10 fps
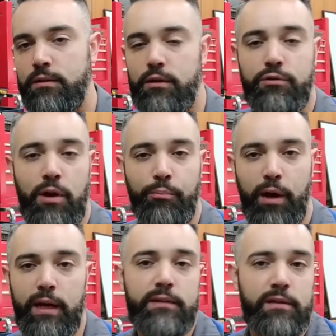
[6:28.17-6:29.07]
So drum
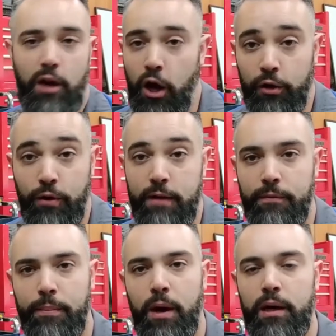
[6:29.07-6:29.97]
brakes are great
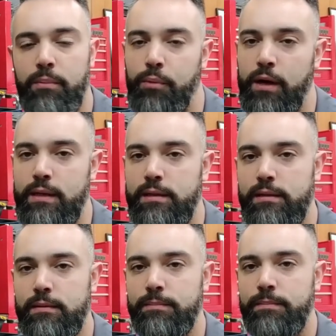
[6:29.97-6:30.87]
for parking brakes.